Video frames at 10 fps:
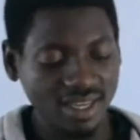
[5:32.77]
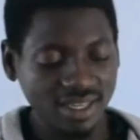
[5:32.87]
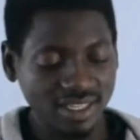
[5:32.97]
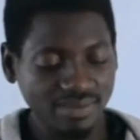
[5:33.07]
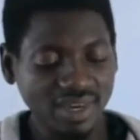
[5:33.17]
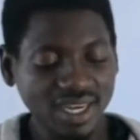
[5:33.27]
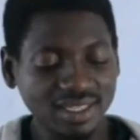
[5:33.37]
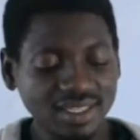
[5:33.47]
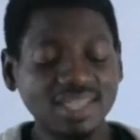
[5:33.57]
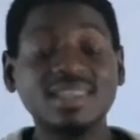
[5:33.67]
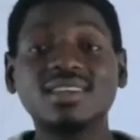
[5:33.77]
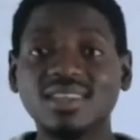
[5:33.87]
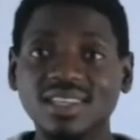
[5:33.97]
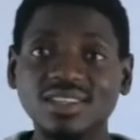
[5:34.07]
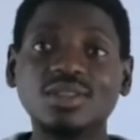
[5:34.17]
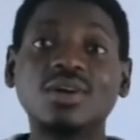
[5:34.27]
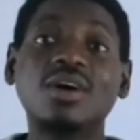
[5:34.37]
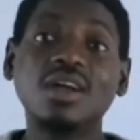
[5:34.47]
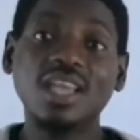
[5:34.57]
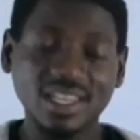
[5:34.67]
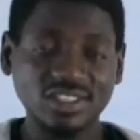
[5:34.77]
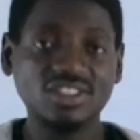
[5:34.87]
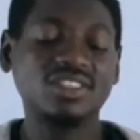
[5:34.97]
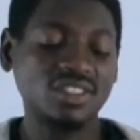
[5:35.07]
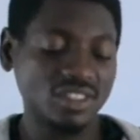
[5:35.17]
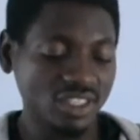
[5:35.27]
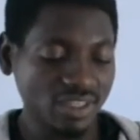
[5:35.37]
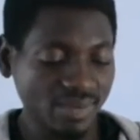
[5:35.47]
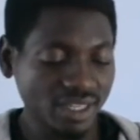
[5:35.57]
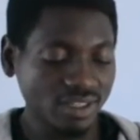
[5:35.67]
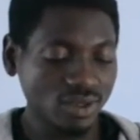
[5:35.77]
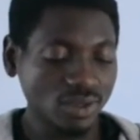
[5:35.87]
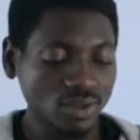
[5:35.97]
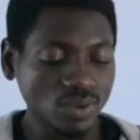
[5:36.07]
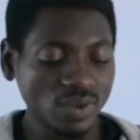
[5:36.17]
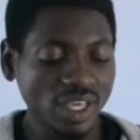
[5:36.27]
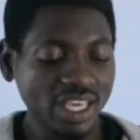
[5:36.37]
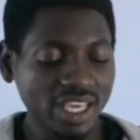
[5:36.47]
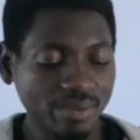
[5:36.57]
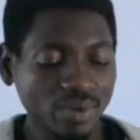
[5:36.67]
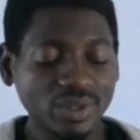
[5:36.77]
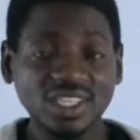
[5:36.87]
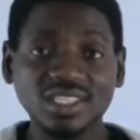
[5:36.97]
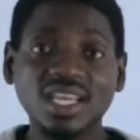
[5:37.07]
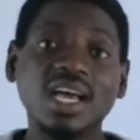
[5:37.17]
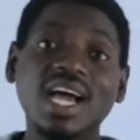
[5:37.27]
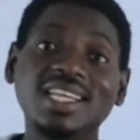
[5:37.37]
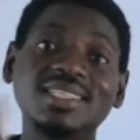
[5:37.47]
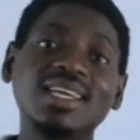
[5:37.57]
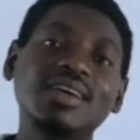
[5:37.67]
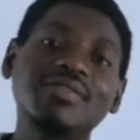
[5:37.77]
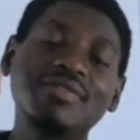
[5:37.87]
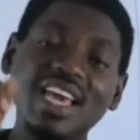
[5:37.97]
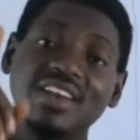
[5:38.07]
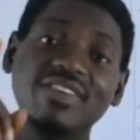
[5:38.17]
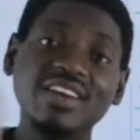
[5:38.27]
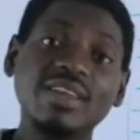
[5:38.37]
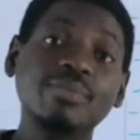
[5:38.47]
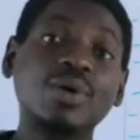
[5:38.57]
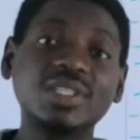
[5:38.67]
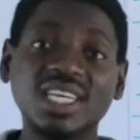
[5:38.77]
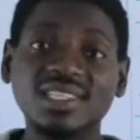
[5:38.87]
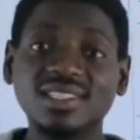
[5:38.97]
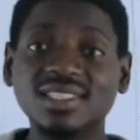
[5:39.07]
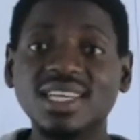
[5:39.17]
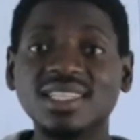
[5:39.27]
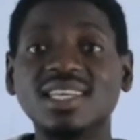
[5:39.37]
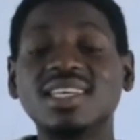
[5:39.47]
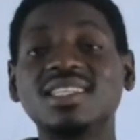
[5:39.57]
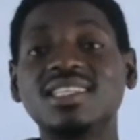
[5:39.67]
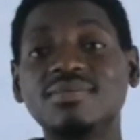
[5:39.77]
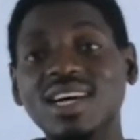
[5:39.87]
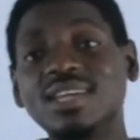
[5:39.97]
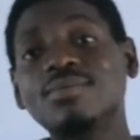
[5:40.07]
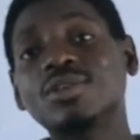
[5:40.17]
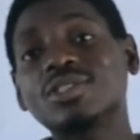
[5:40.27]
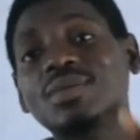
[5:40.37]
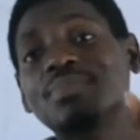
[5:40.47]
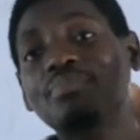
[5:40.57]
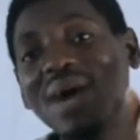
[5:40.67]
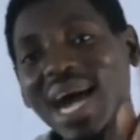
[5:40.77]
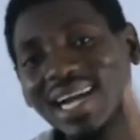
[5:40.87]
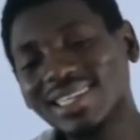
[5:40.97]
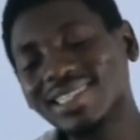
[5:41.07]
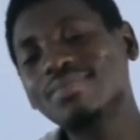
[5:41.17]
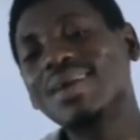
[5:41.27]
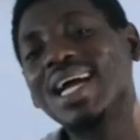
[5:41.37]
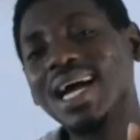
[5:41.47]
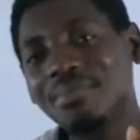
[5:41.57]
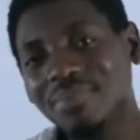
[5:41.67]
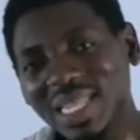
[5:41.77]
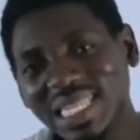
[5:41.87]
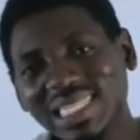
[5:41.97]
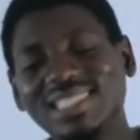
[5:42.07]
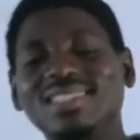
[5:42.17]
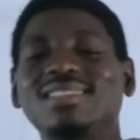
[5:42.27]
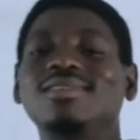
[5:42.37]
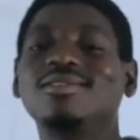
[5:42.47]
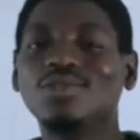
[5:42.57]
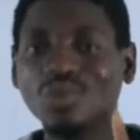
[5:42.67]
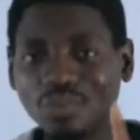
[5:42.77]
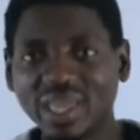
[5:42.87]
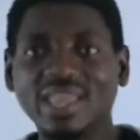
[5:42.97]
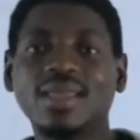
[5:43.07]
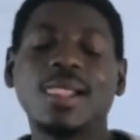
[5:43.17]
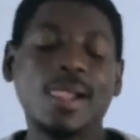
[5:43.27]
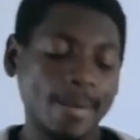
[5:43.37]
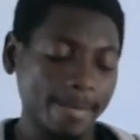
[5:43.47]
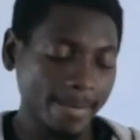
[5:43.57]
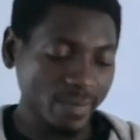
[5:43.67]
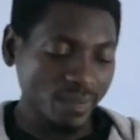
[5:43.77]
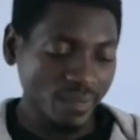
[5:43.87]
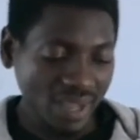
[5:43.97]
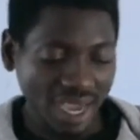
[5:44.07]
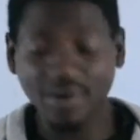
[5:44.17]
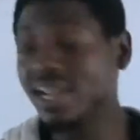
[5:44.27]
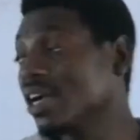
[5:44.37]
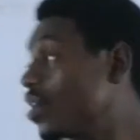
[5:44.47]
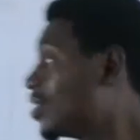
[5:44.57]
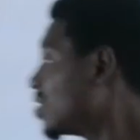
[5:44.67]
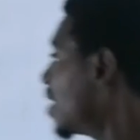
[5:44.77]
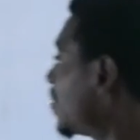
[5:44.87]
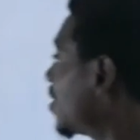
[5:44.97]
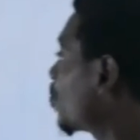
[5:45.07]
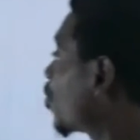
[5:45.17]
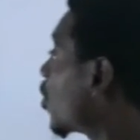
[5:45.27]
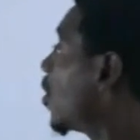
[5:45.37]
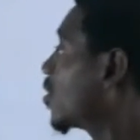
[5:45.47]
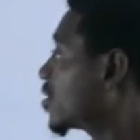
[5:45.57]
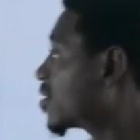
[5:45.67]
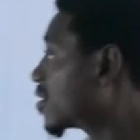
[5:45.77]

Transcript: Demand creates exchange. Demand is also important. And very, very important is that demand must be backed by ability to pay. Another concept is product.